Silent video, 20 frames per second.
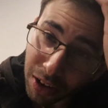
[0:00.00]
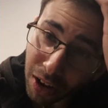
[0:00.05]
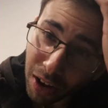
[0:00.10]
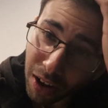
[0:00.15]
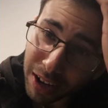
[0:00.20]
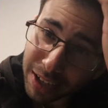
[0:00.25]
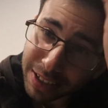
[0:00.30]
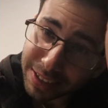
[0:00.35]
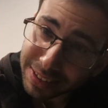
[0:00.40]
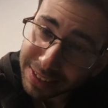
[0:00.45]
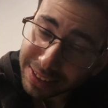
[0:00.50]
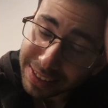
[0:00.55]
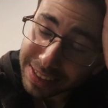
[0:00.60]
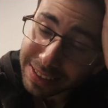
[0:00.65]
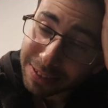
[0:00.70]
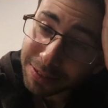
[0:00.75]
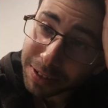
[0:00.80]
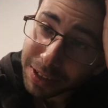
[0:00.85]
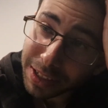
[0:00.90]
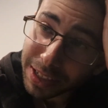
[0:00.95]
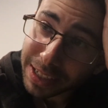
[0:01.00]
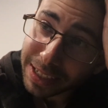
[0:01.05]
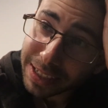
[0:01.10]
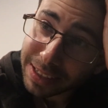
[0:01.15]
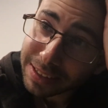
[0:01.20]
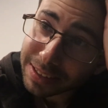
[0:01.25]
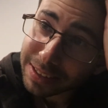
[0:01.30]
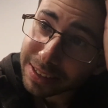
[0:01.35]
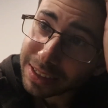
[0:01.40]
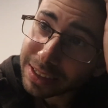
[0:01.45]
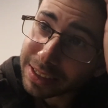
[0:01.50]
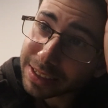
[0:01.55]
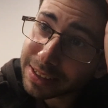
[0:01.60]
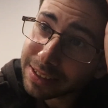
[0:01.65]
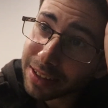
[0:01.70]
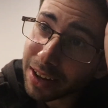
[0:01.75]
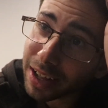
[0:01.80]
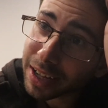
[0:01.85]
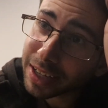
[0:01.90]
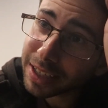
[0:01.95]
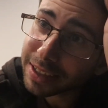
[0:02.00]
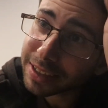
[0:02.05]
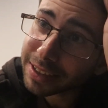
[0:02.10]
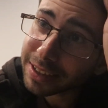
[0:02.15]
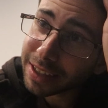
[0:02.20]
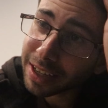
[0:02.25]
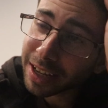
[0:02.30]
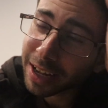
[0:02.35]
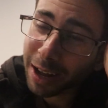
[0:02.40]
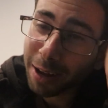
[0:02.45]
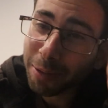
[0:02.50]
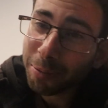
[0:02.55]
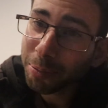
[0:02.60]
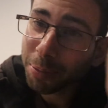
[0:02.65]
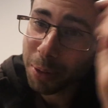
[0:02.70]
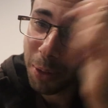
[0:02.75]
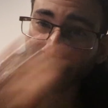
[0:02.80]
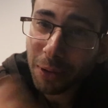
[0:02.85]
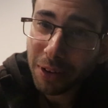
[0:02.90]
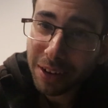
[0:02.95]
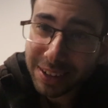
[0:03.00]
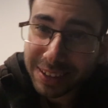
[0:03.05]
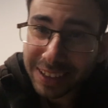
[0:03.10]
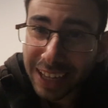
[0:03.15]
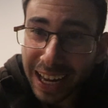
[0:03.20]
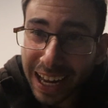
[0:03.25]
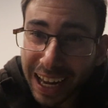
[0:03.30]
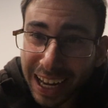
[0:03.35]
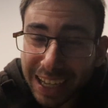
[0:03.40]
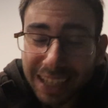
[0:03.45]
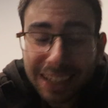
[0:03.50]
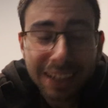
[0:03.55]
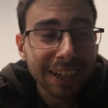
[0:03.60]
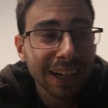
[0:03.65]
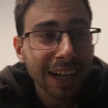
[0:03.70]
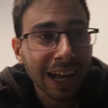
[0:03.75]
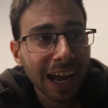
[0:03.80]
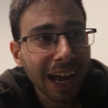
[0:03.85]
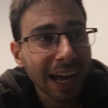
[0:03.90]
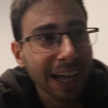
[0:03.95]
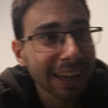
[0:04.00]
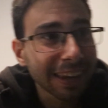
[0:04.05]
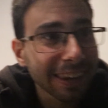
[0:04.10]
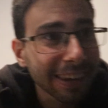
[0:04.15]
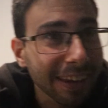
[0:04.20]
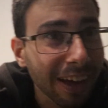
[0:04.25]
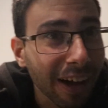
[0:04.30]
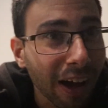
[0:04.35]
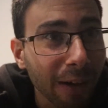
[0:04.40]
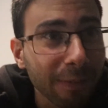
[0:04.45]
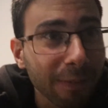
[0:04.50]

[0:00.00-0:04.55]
guys. It really is, cause like I'm bored as heck, and